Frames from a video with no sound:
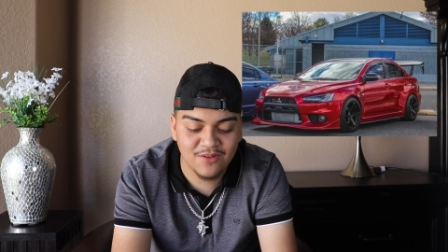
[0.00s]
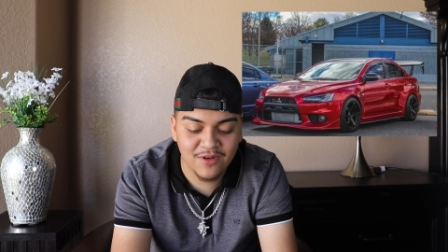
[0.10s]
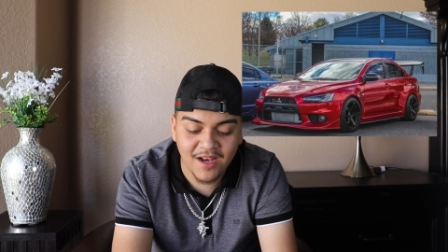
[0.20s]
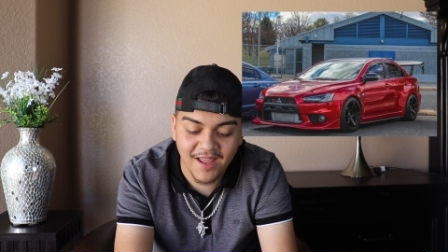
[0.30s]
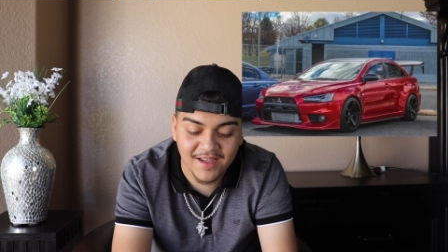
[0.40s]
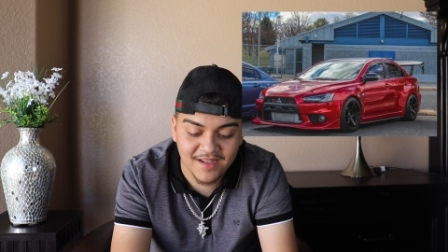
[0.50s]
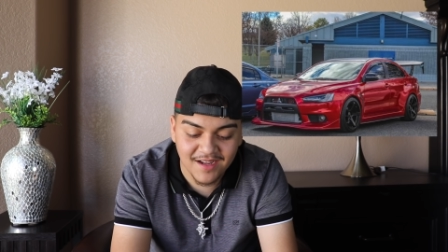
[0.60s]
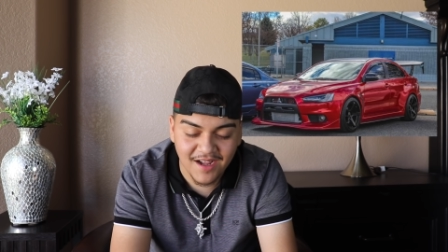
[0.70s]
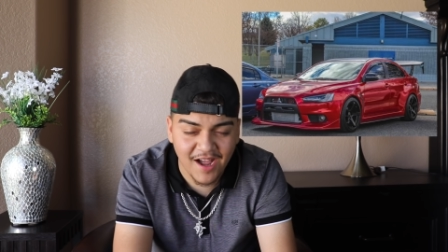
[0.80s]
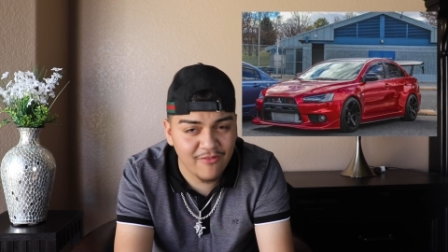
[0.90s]
I really
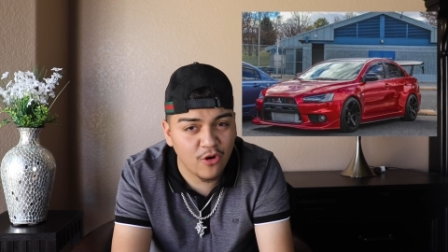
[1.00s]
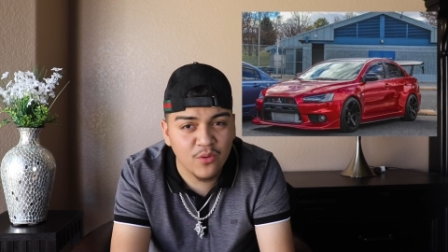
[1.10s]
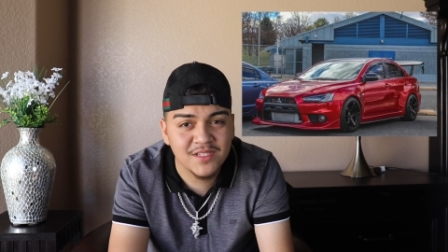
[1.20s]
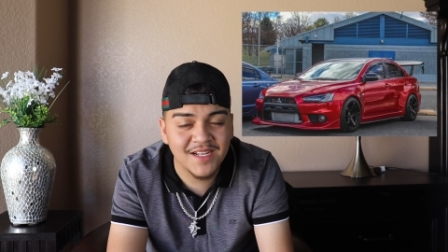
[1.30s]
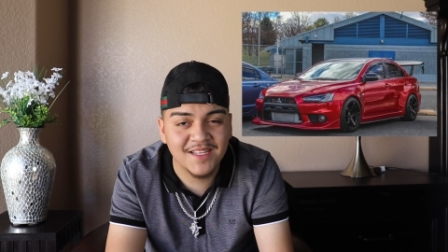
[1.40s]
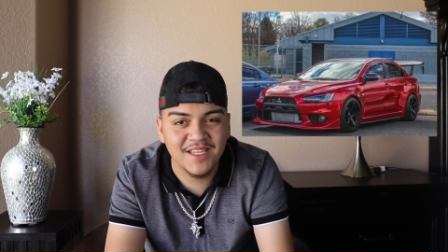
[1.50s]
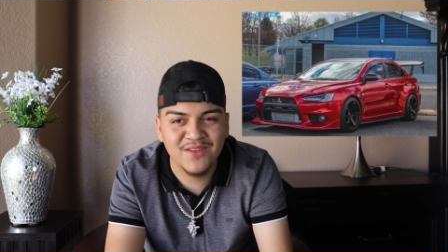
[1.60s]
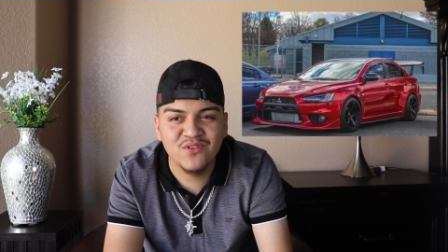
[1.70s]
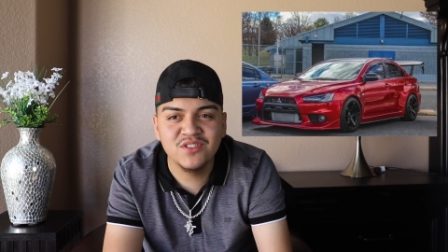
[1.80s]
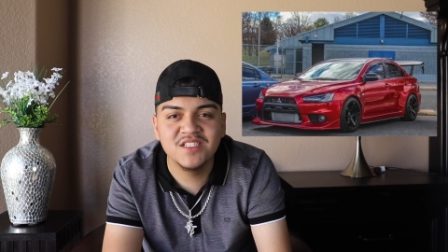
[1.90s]
like I've always liked
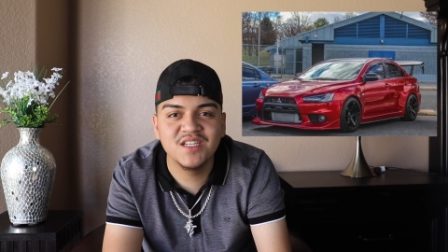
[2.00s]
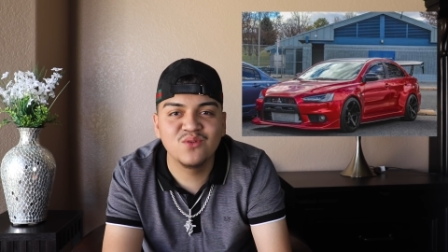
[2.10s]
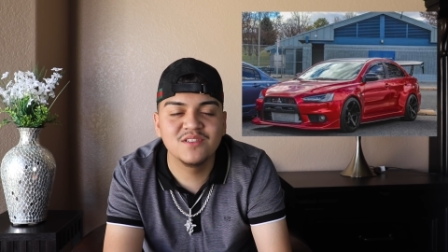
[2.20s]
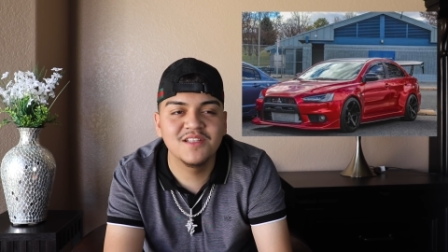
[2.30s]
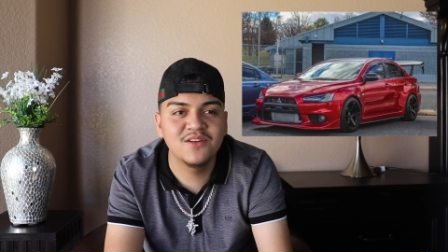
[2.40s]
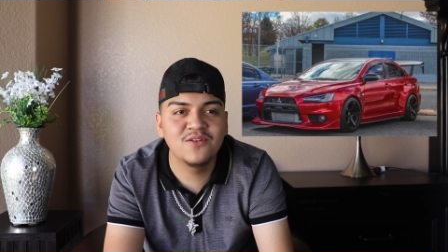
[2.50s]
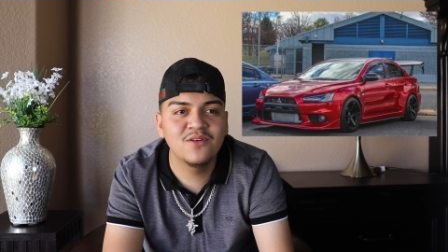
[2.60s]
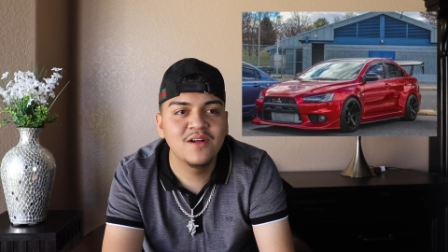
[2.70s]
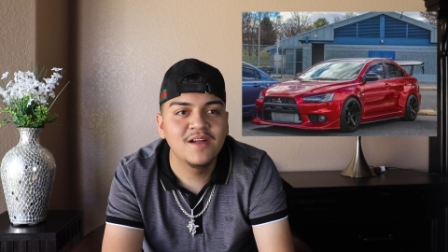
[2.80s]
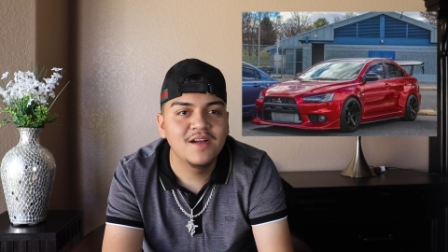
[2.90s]
Evo since I was little.